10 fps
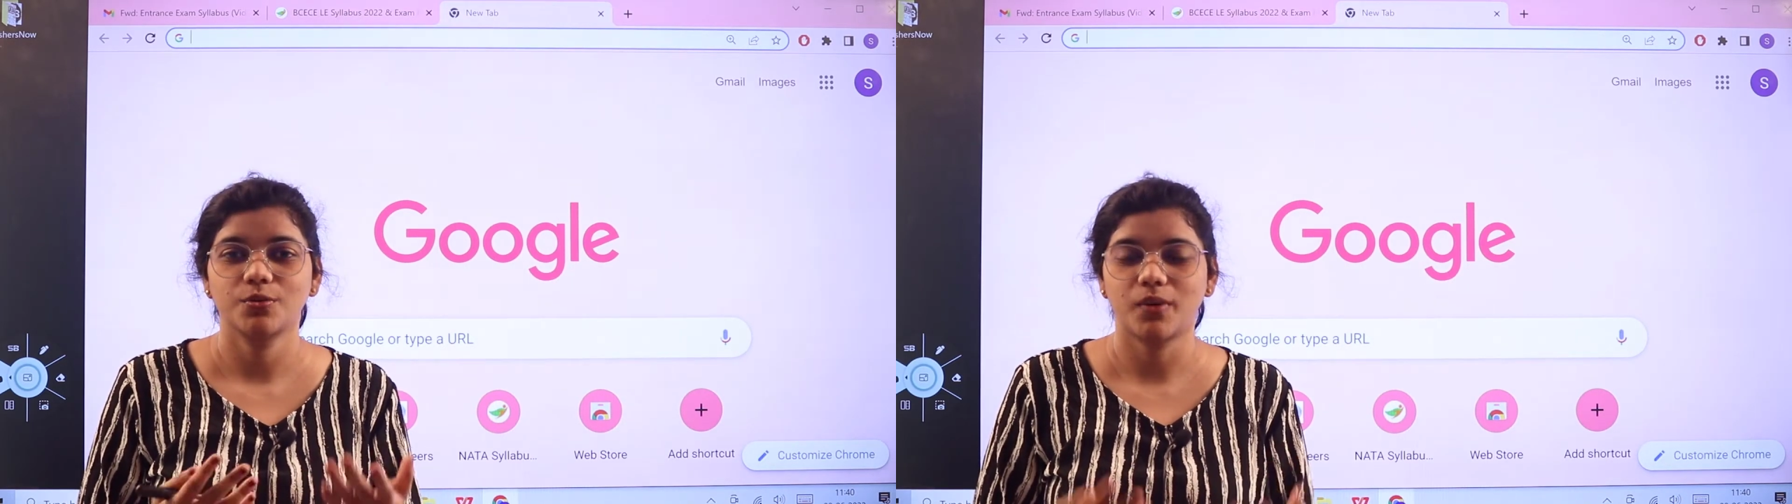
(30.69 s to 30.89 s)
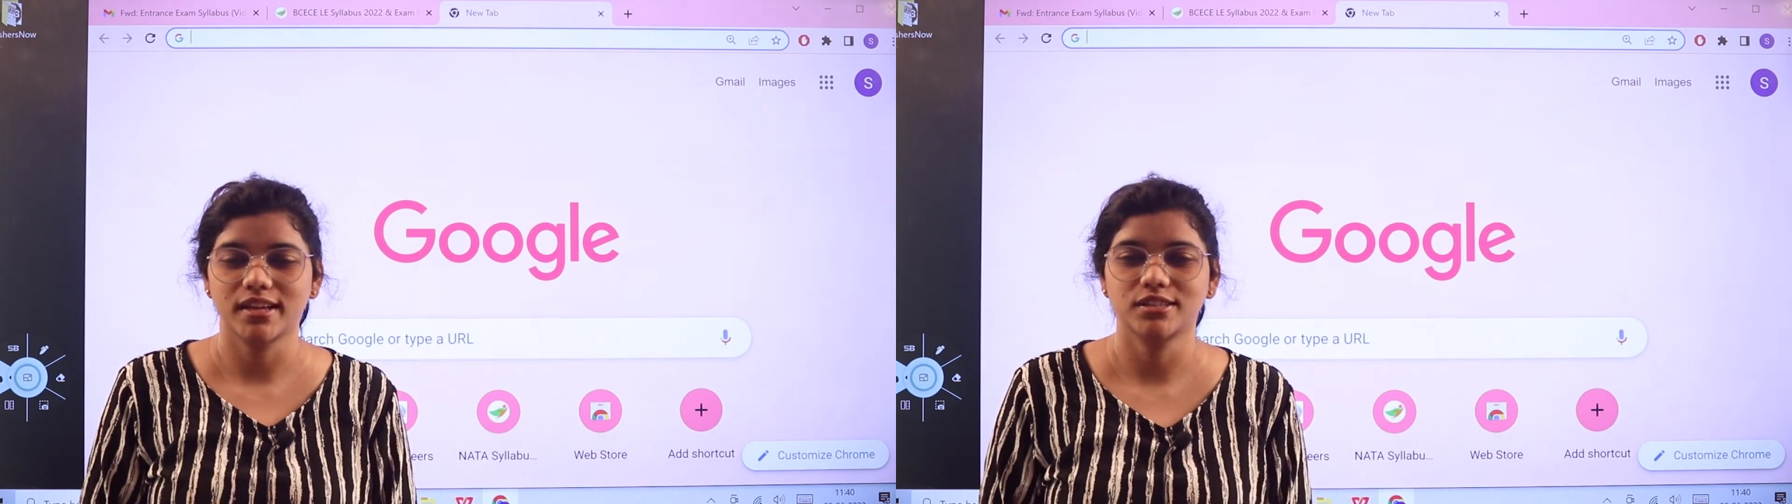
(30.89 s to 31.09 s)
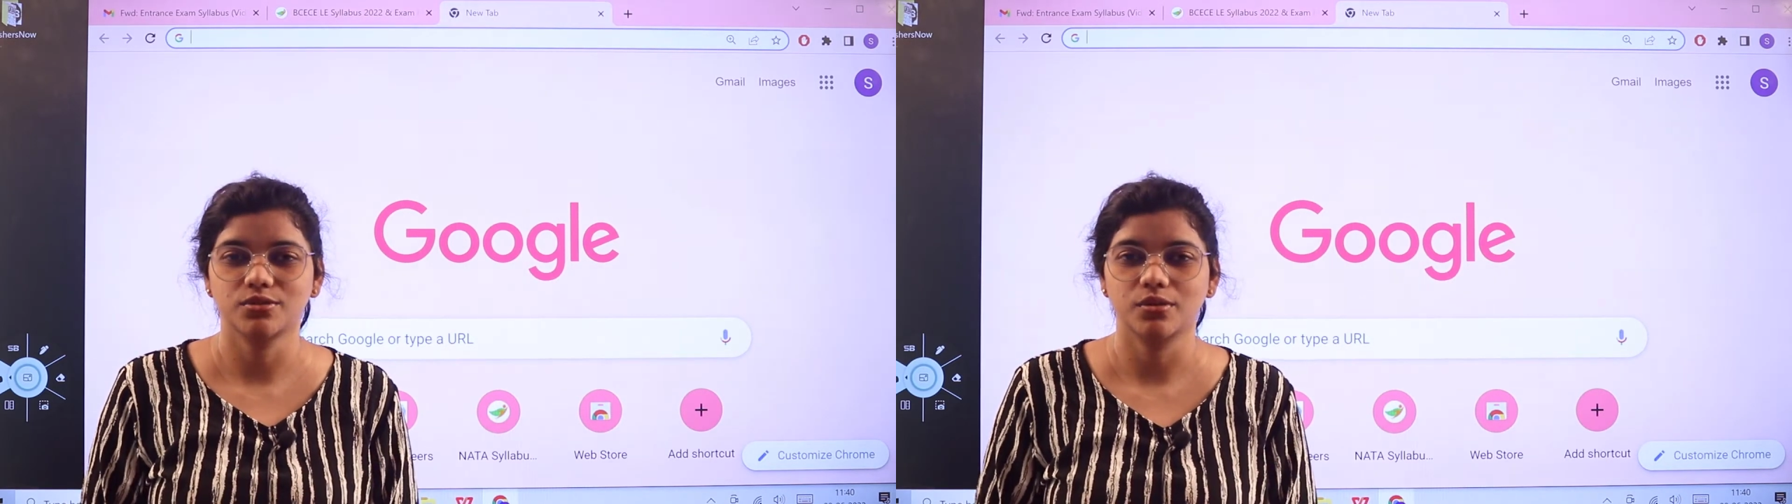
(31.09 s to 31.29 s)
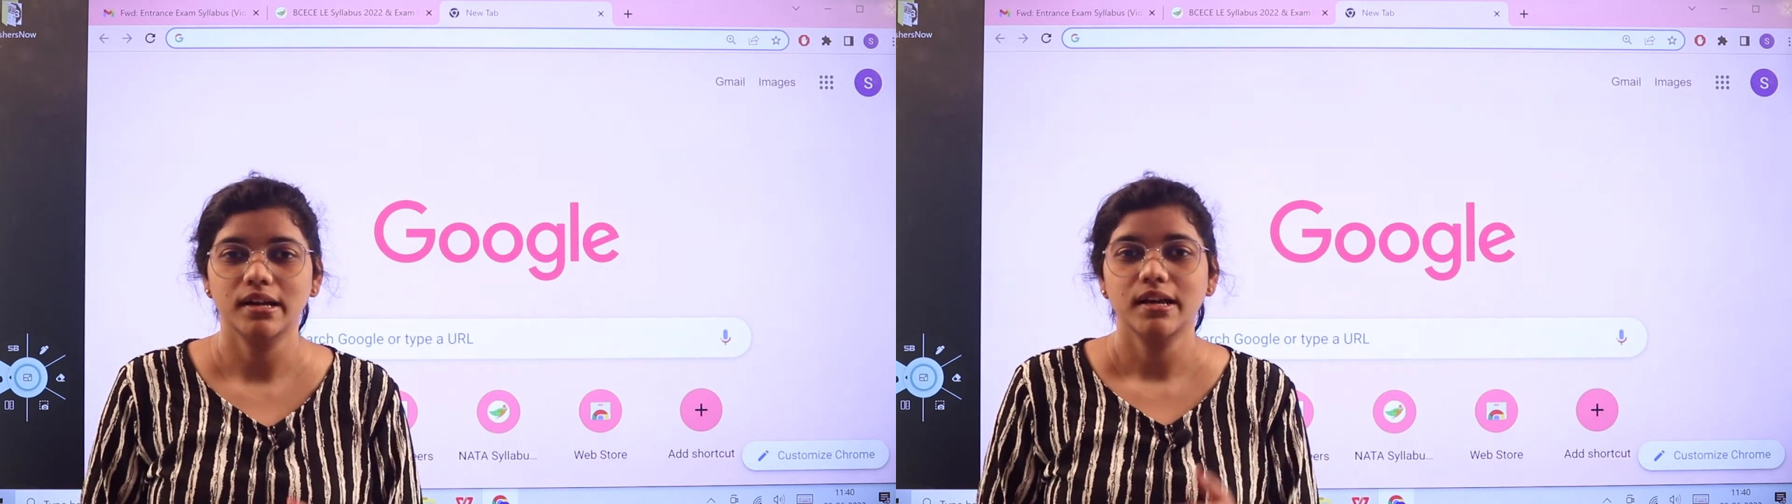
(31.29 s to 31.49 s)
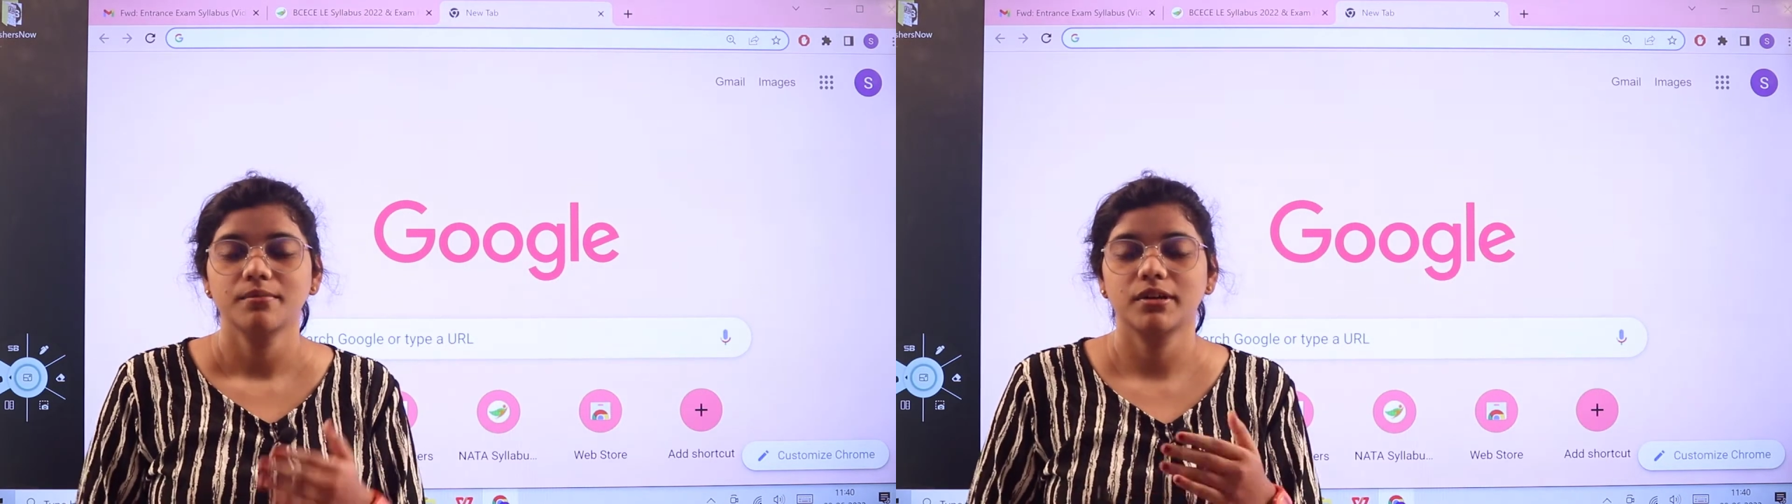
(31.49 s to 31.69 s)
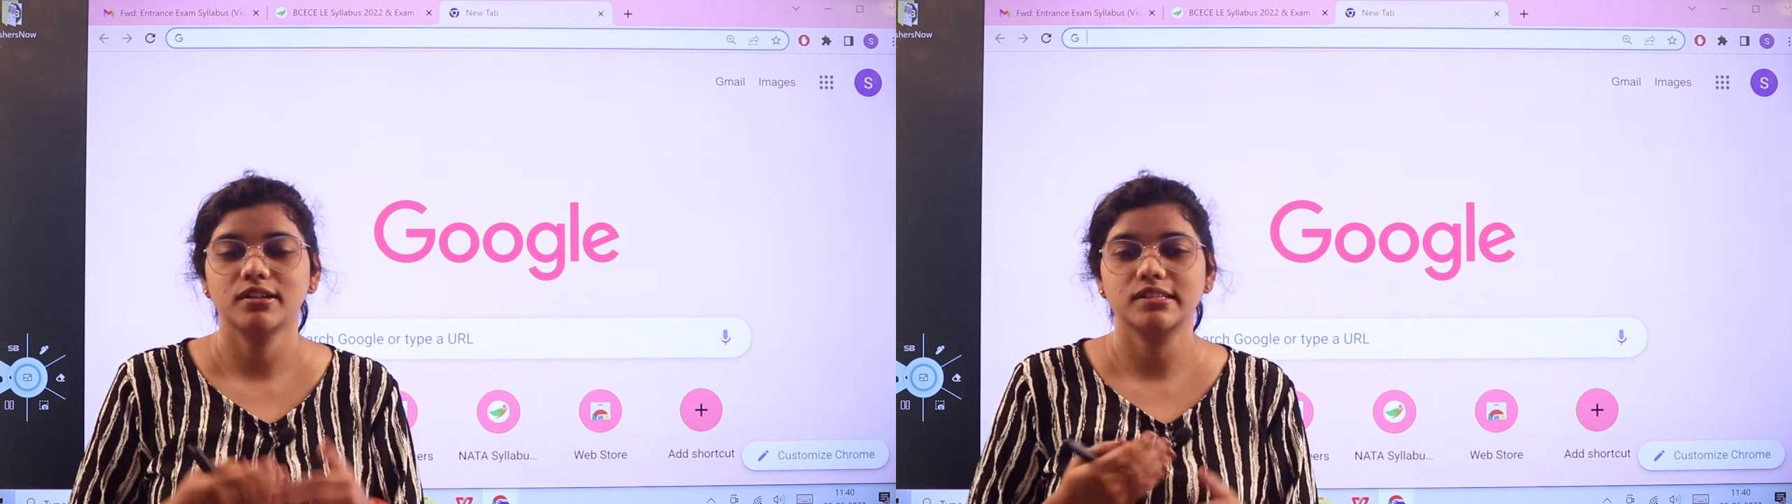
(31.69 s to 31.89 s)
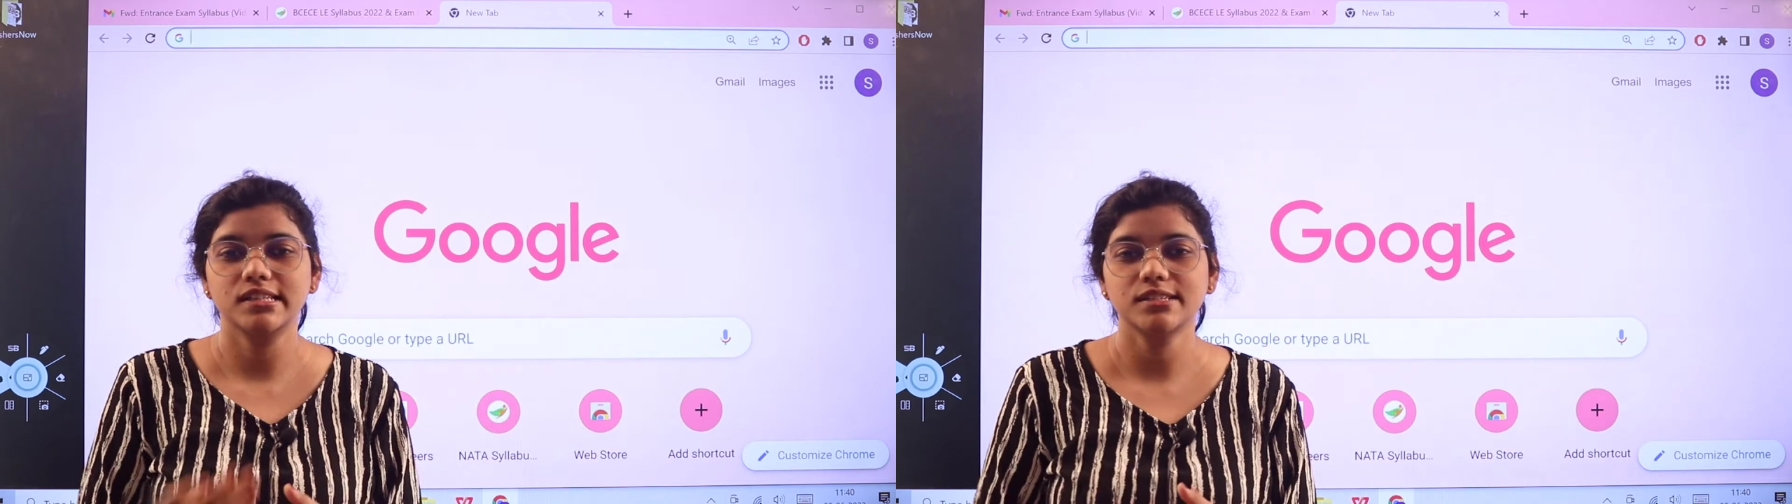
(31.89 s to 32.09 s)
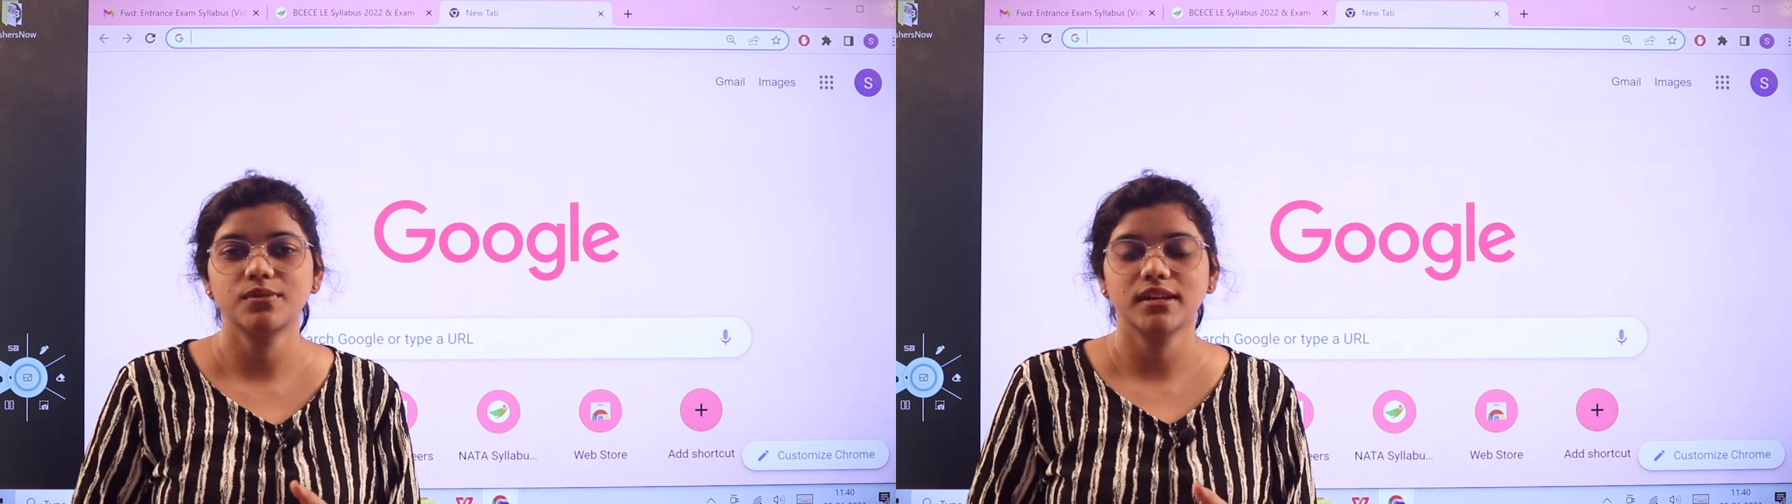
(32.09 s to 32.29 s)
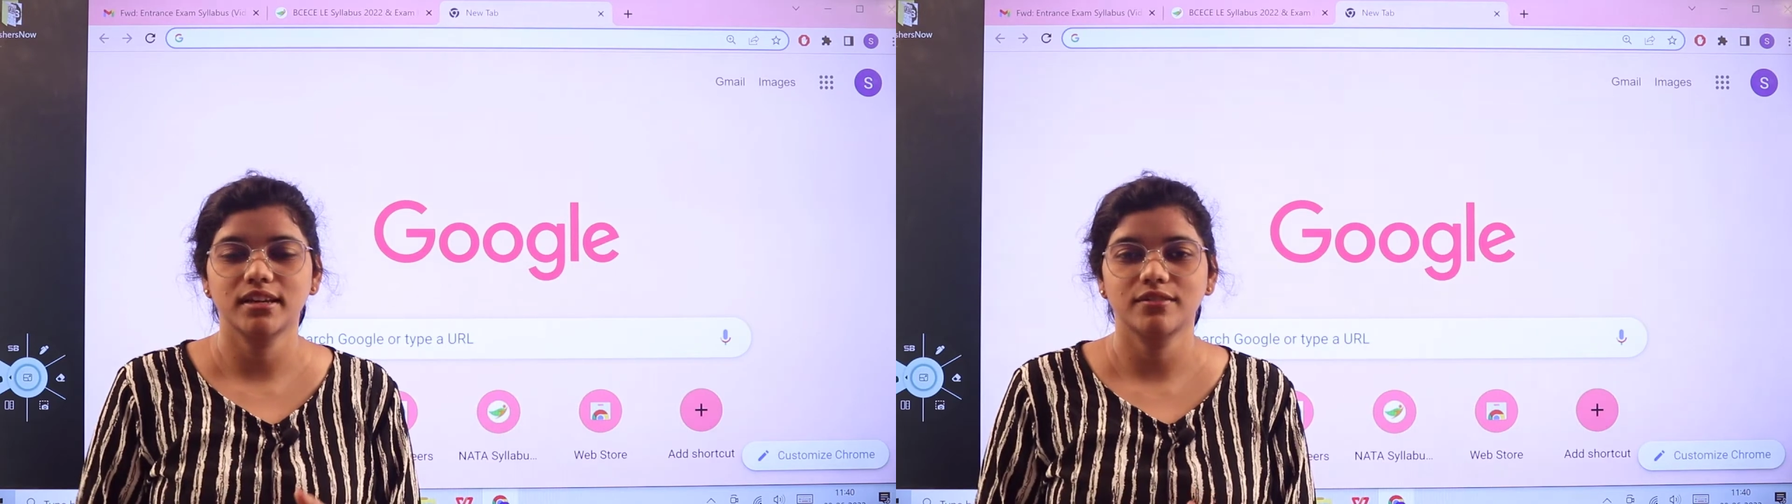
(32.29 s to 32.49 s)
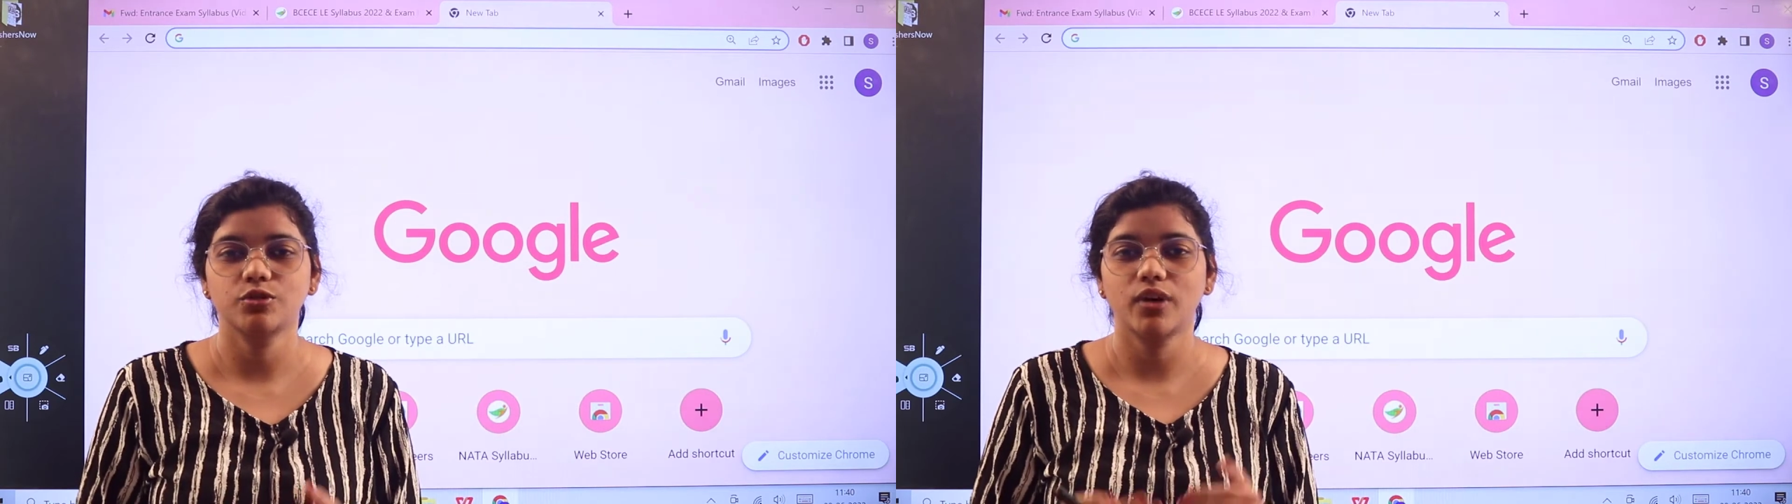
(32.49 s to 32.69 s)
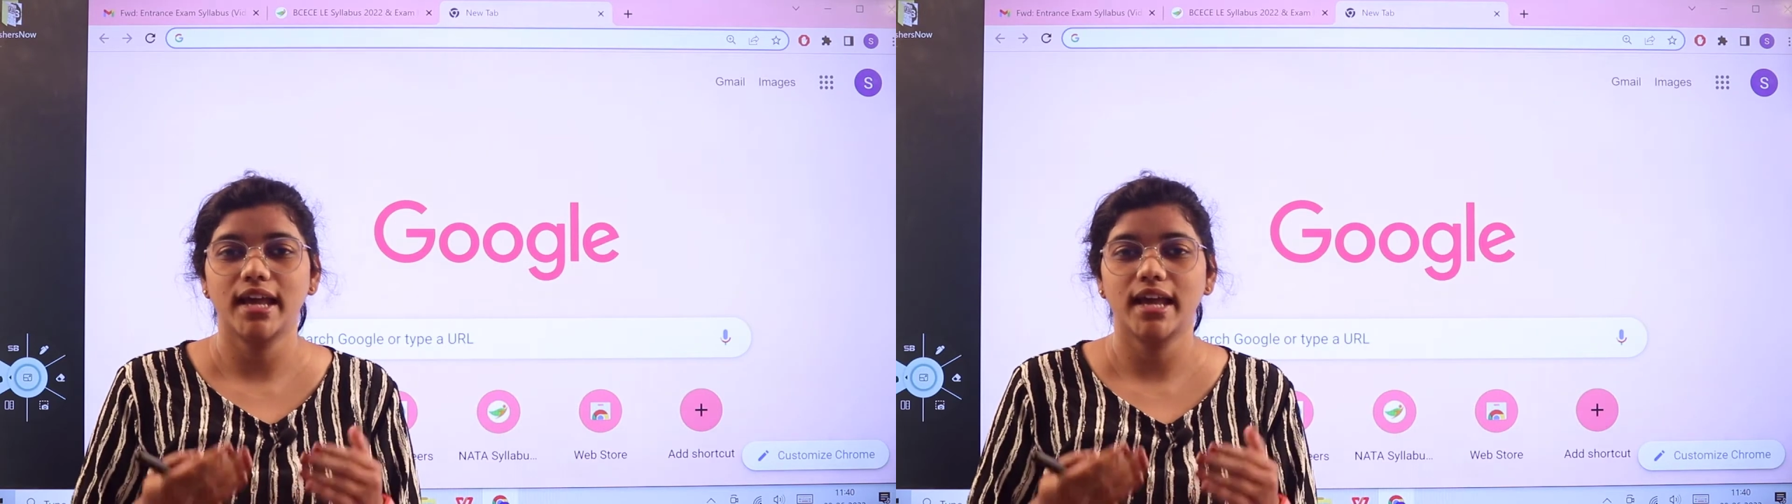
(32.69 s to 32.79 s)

Why so? Because this will give you